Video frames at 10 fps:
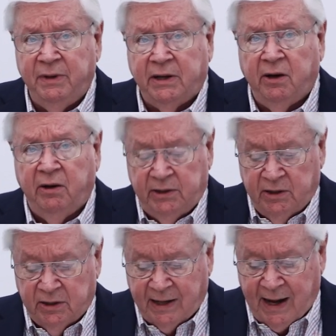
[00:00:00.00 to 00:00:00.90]
be carried
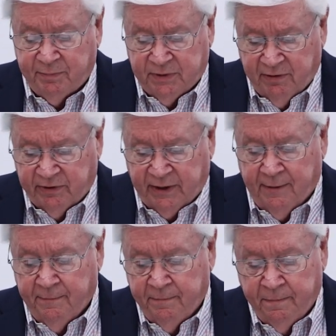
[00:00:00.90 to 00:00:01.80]
into
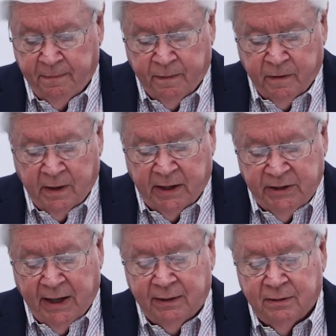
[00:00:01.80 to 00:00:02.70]
captivity. And
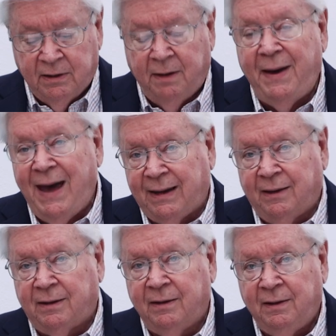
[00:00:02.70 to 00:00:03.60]
yet
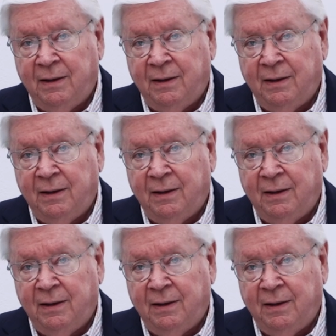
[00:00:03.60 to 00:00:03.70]
Habakkuk,